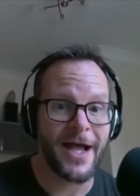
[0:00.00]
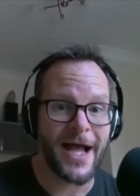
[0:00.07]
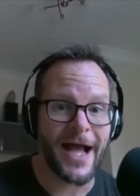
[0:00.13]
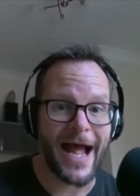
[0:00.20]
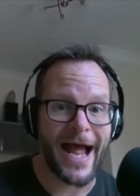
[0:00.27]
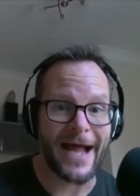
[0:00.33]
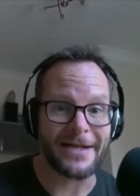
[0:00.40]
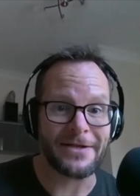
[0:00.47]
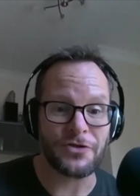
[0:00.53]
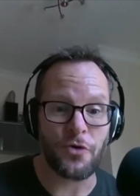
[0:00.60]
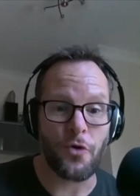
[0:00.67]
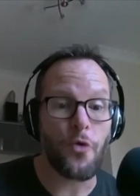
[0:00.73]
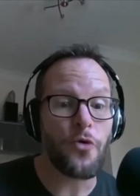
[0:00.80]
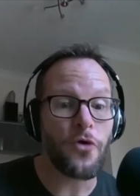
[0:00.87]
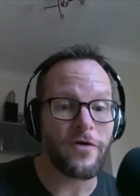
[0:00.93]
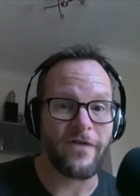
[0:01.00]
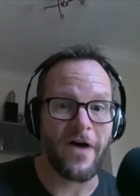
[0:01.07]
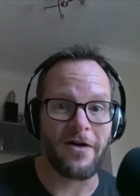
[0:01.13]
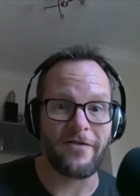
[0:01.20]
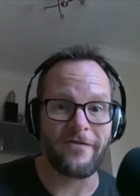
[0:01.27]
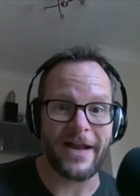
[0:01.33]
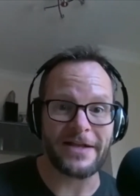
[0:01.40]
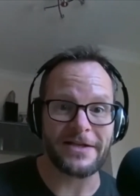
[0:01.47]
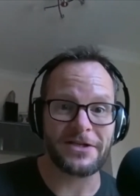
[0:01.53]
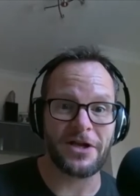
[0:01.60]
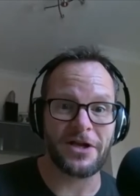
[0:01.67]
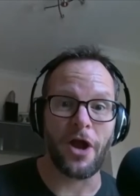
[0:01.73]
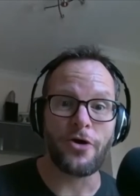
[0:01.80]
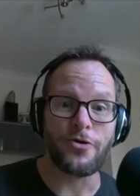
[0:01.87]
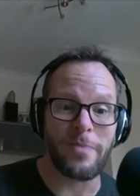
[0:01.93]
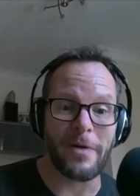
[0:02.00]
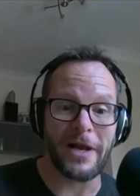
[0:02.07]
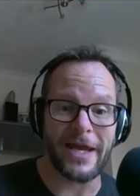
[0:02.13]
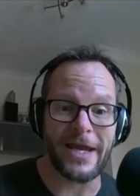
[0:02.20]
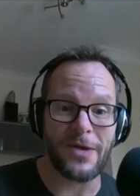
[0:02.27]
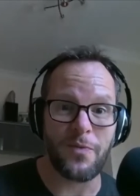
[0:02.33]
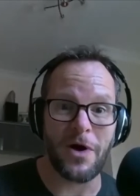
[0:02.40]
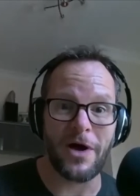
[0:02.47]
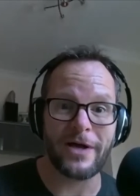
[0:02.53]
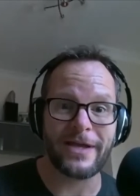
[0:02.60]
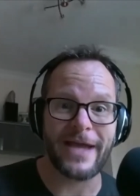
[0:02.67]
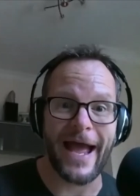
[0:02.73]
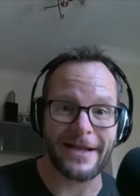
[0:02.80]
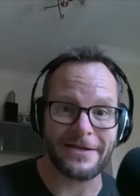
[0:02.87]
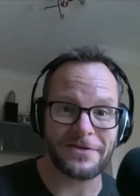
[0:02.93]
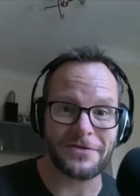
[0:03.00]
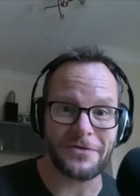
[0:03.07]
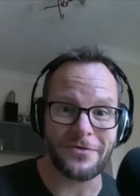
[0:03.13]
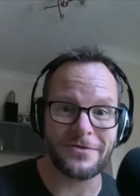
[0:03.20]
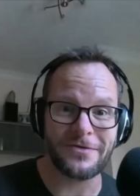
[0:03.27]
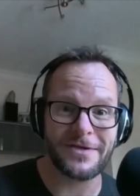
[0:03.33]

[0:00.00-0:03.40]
and all of our events globally were cancelled.